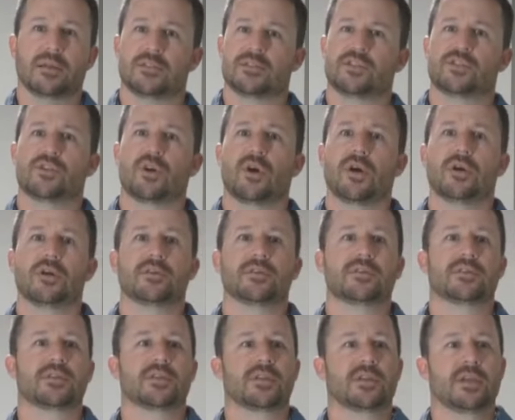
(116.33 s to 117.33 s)

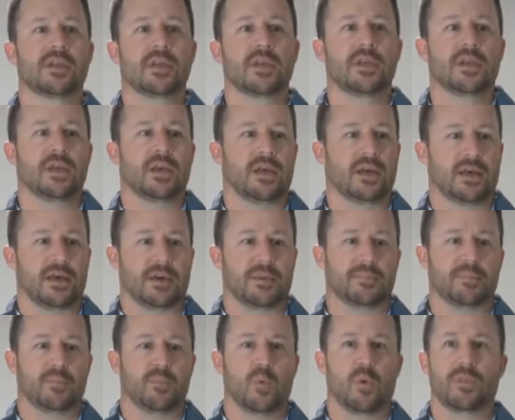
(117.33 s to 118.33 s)
Start
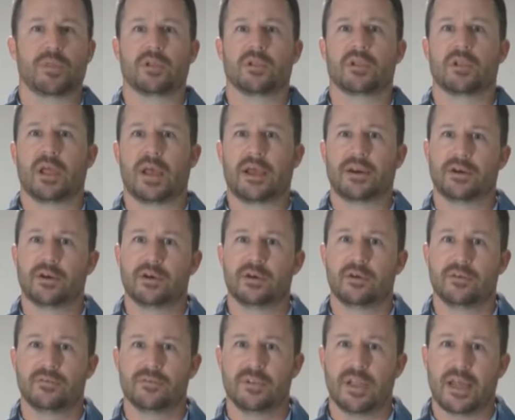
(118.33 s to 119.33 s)
with a
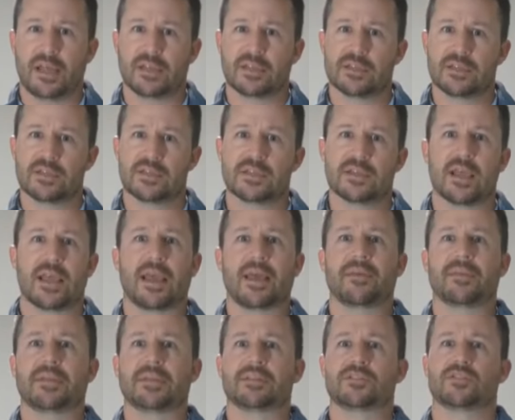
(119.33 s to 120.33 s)
lighter flex
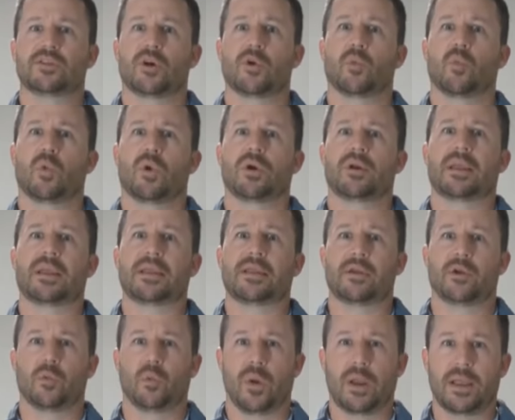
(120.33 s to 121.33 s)
and then start working
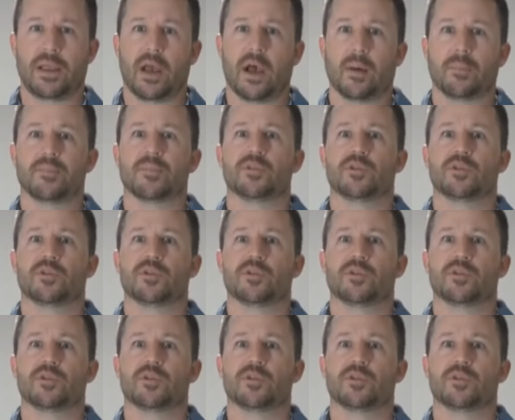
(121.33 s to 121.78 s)
your way up